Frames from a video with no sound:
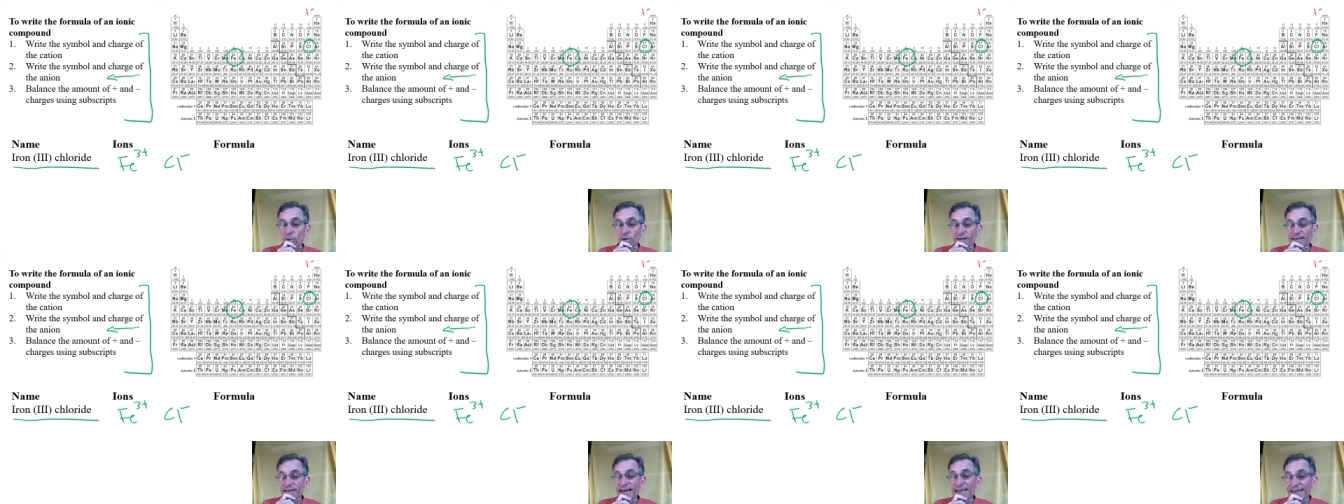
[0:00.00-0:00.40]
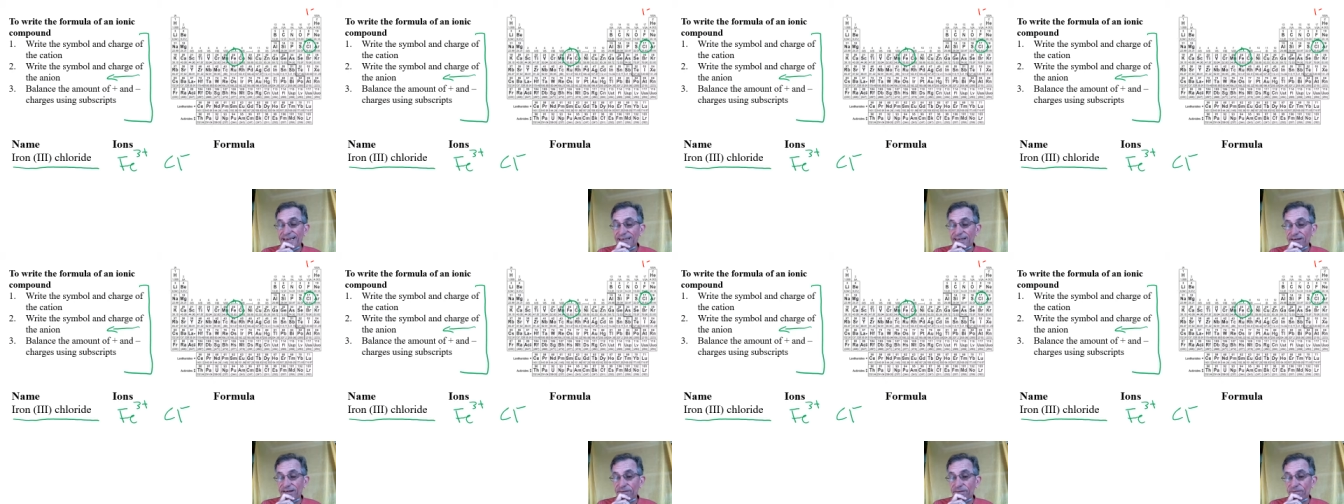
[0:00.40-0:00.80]

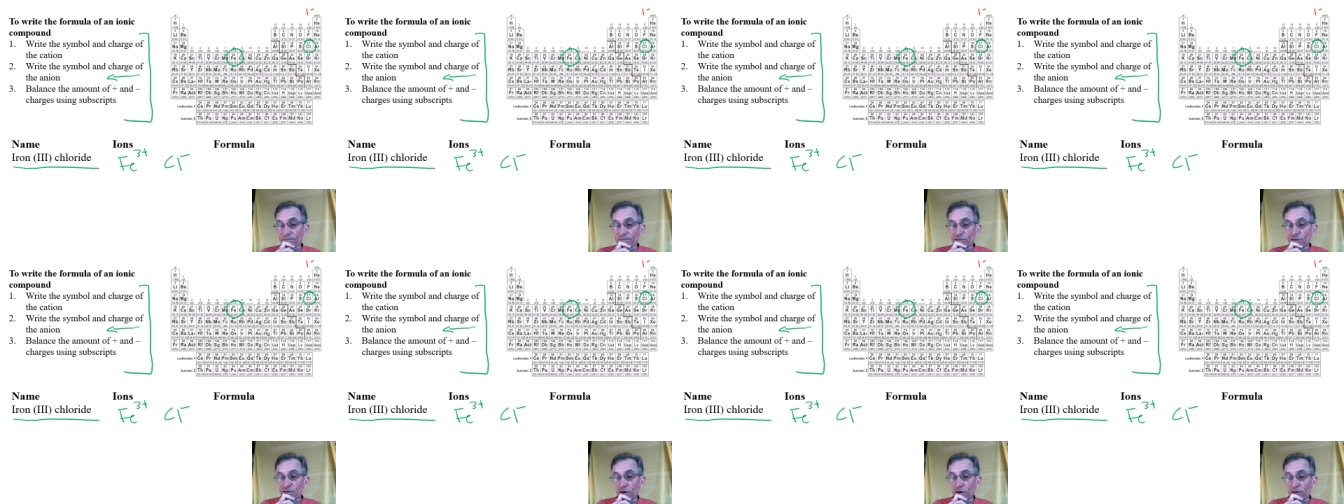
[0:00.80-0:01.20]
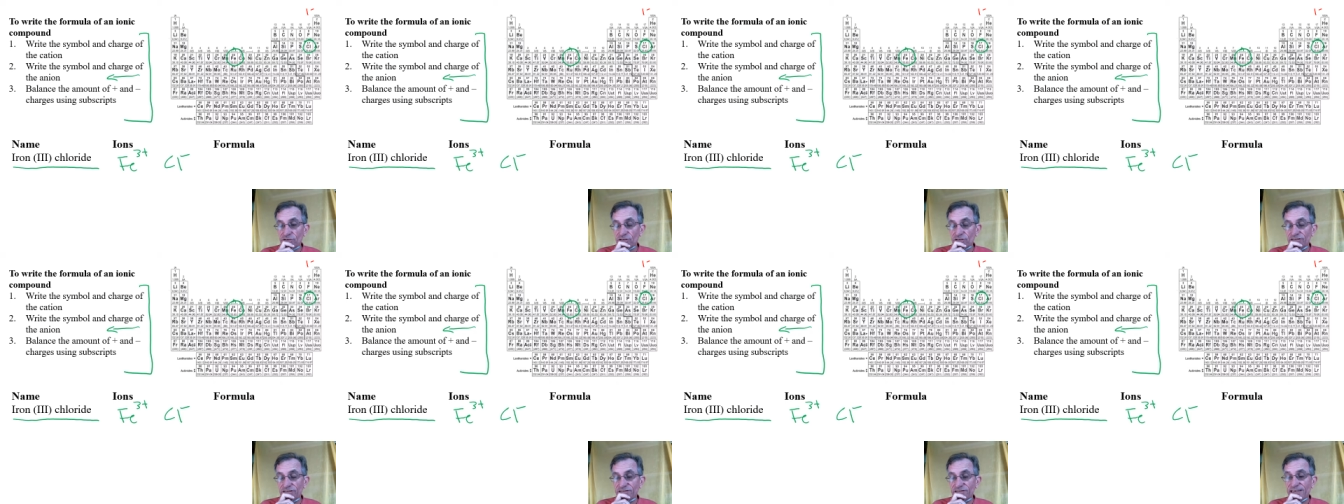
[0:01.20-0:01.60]
negative
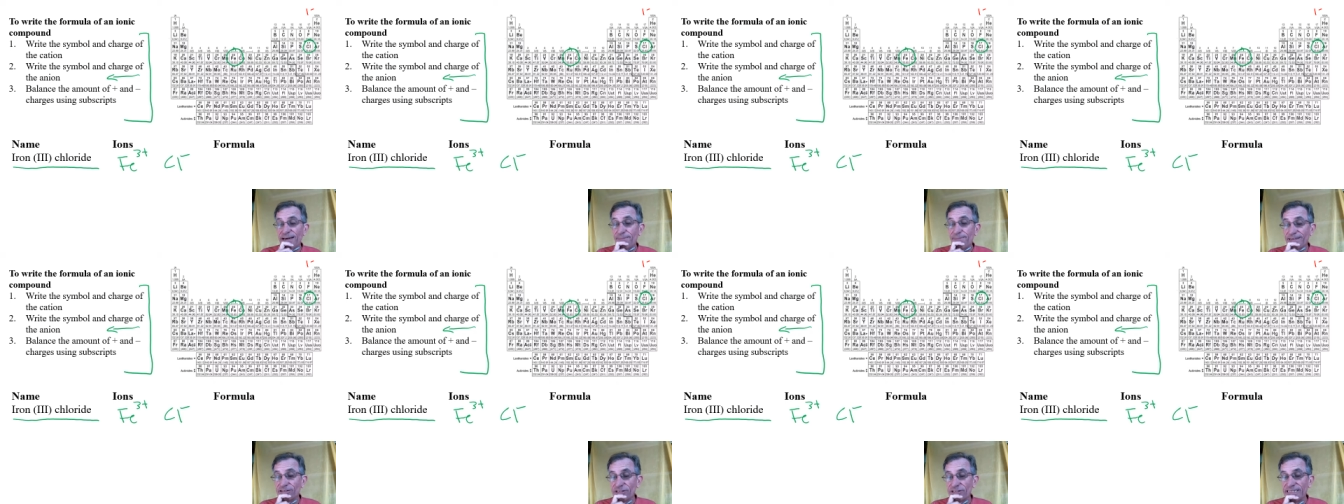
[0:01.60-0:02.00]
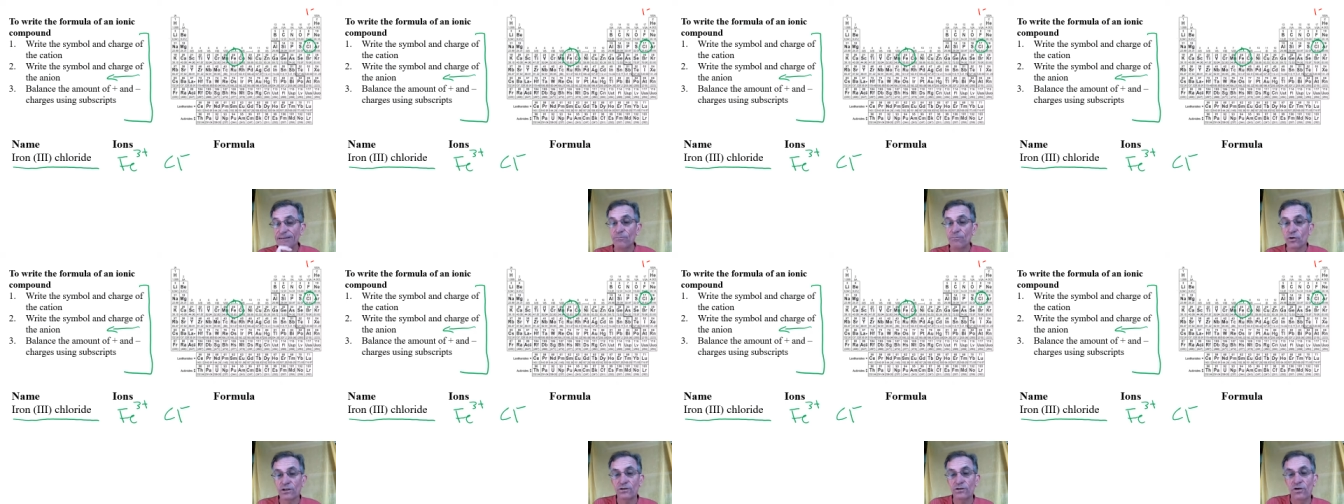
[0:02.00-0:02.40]
charges, so that means you need
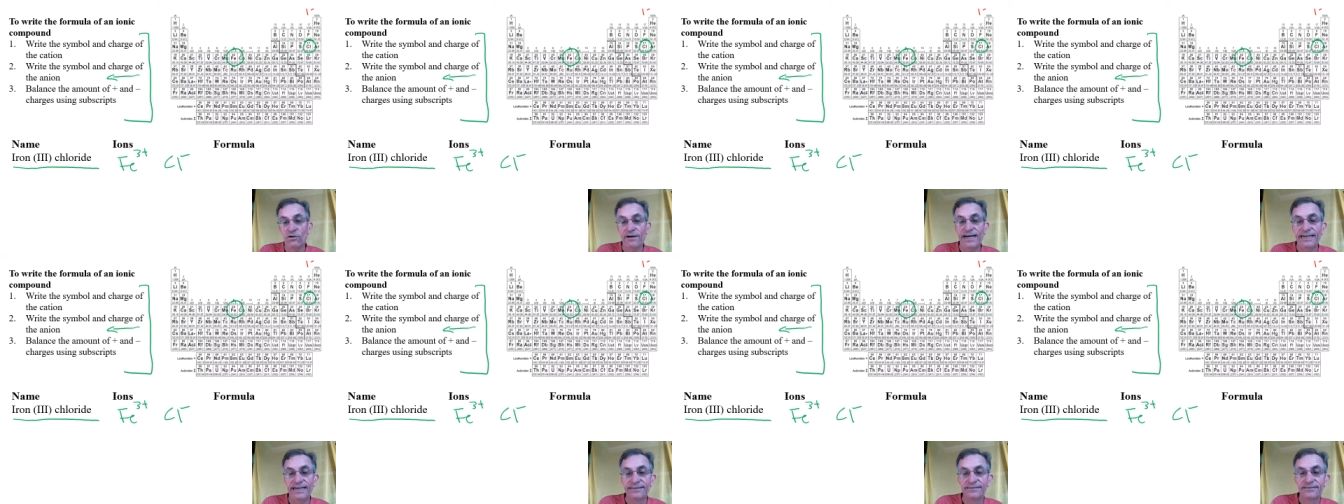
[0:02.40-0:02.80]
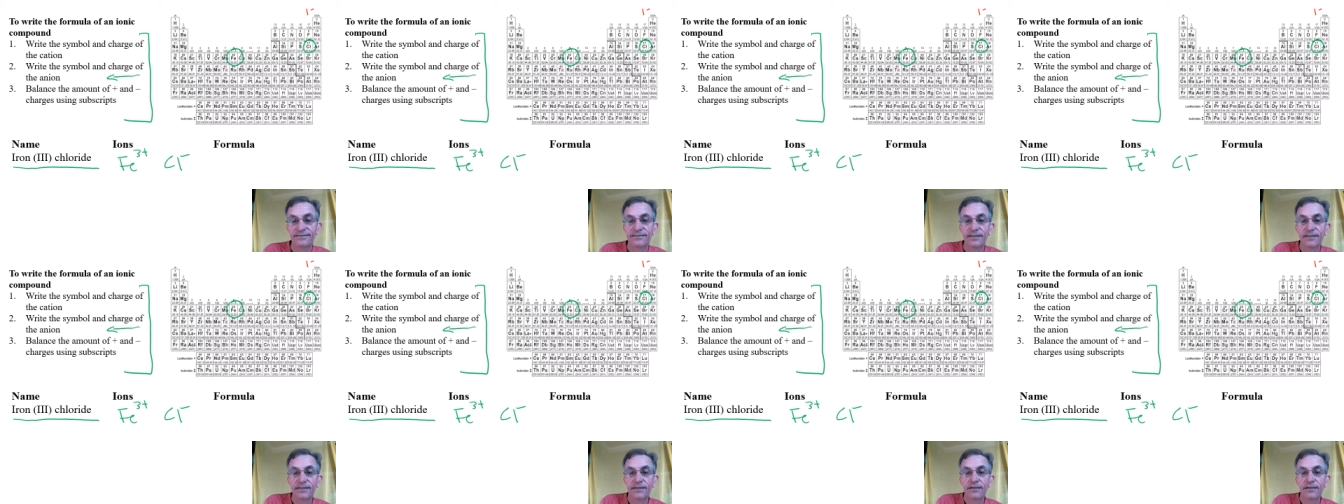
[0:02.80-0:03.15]
more chlorides.